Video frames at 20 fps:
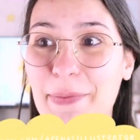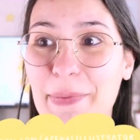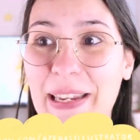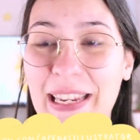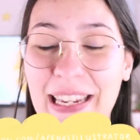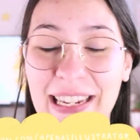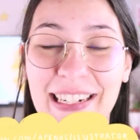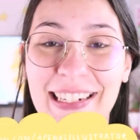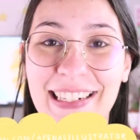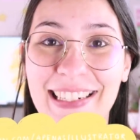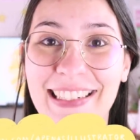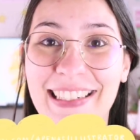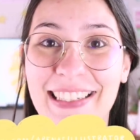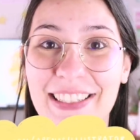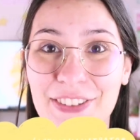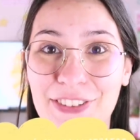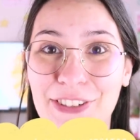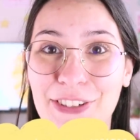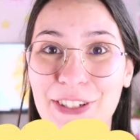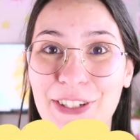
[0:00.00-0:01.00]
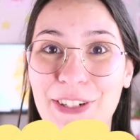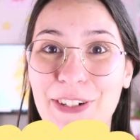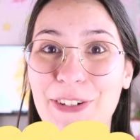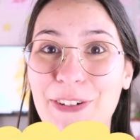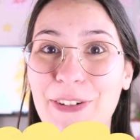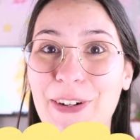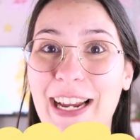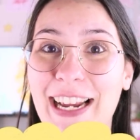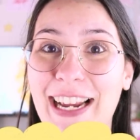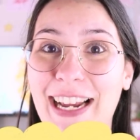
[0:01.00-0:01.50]
come in the
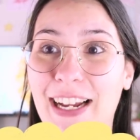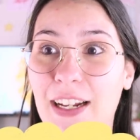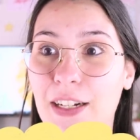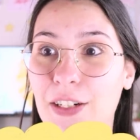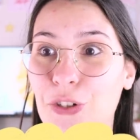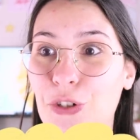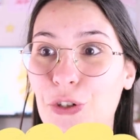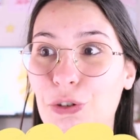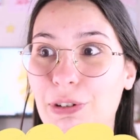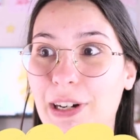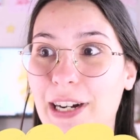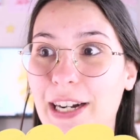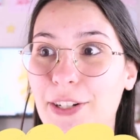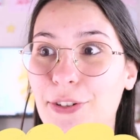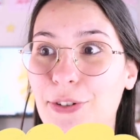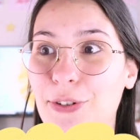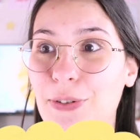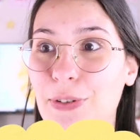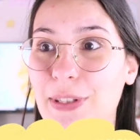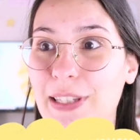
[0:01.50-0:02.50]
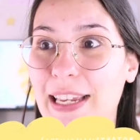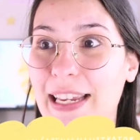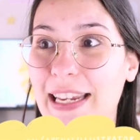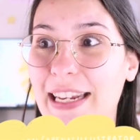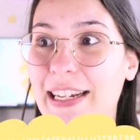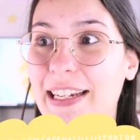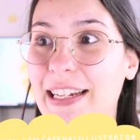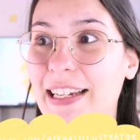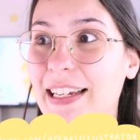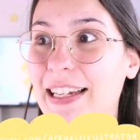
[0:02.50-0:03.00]
studio and try to
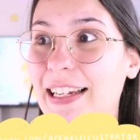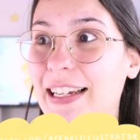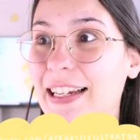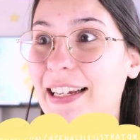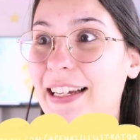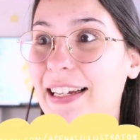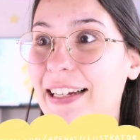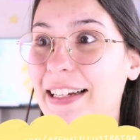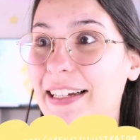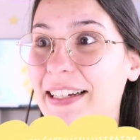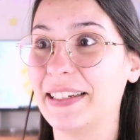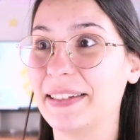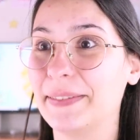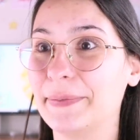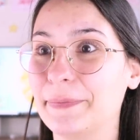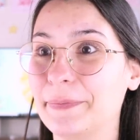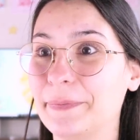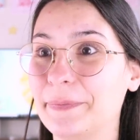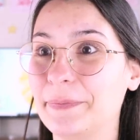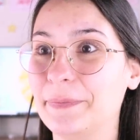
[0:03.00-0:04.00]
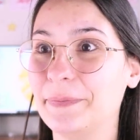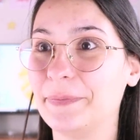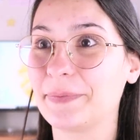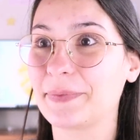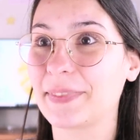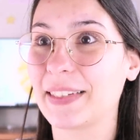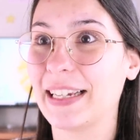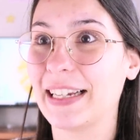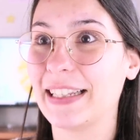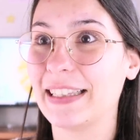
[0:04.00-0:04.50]
take a
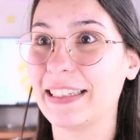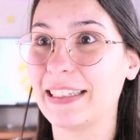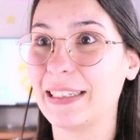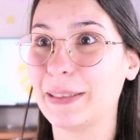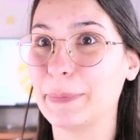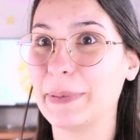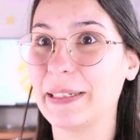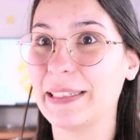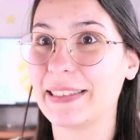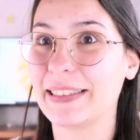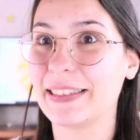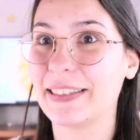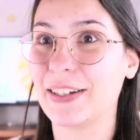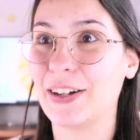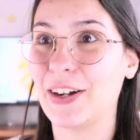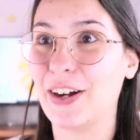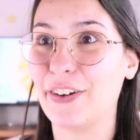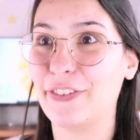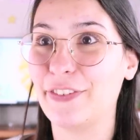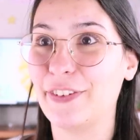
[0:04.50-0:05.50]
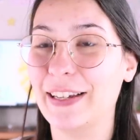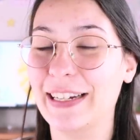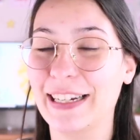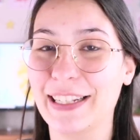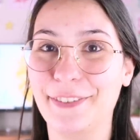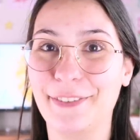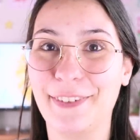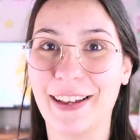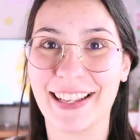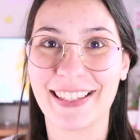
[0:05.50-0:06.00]
little bit of an
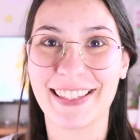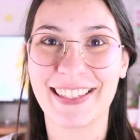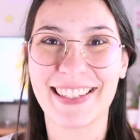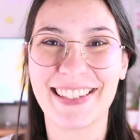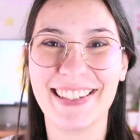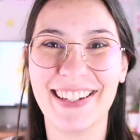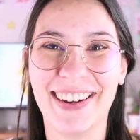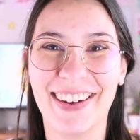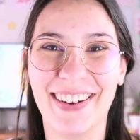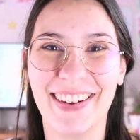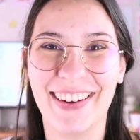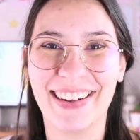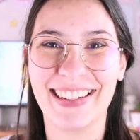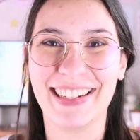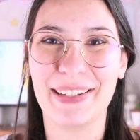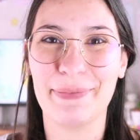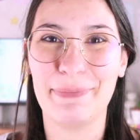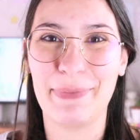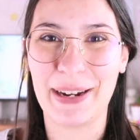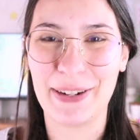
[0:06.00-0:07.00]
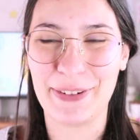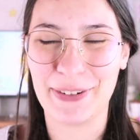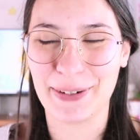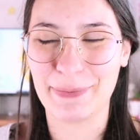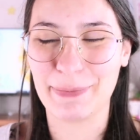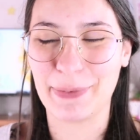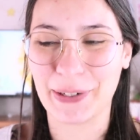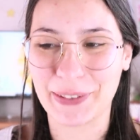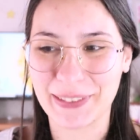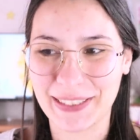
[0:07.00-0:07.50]
advance on the
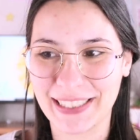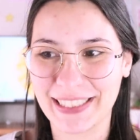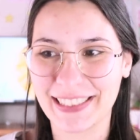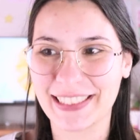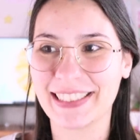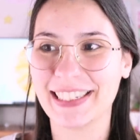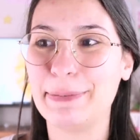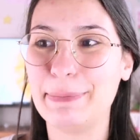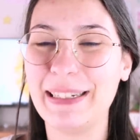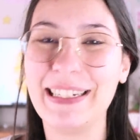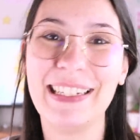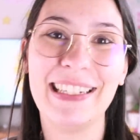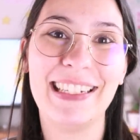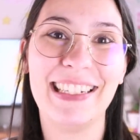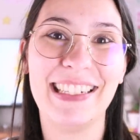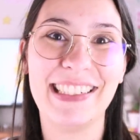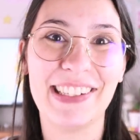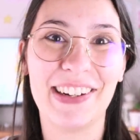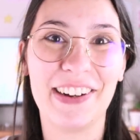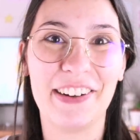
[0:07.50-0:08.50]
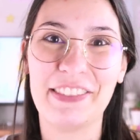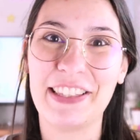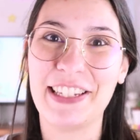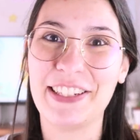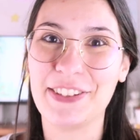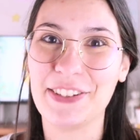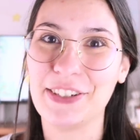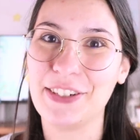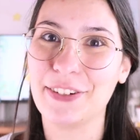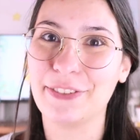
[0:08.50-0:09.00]
Patreon boxes. The beginning of the
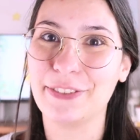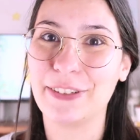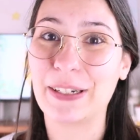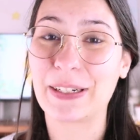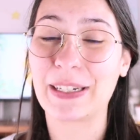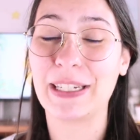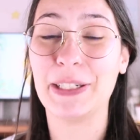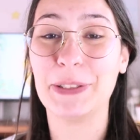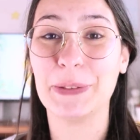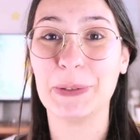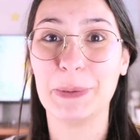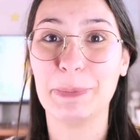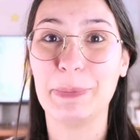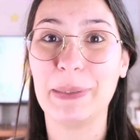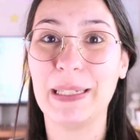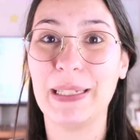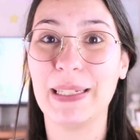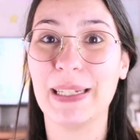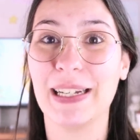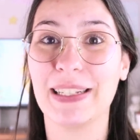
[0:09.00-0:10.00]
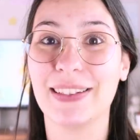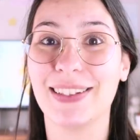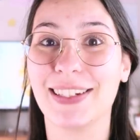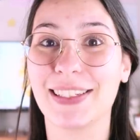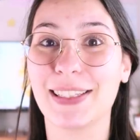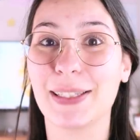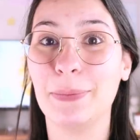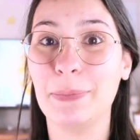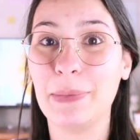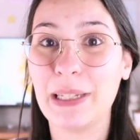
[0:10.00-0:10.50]
studio vlog, it will be a
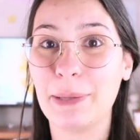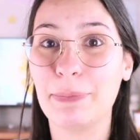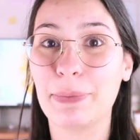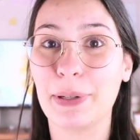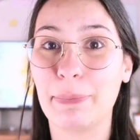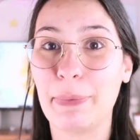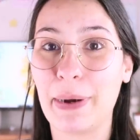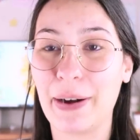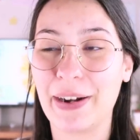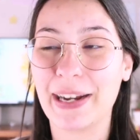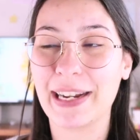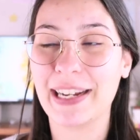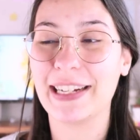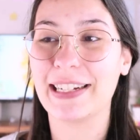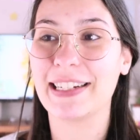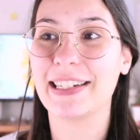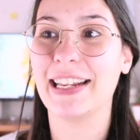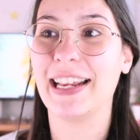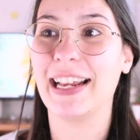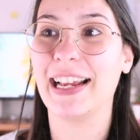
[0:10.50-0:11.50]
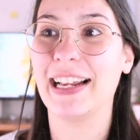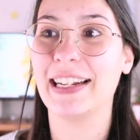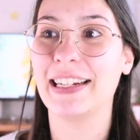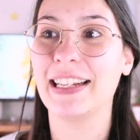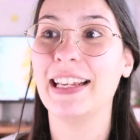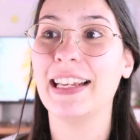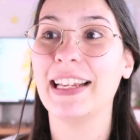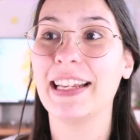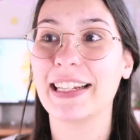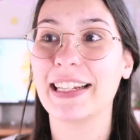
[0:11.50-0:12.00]
lot me preparing it and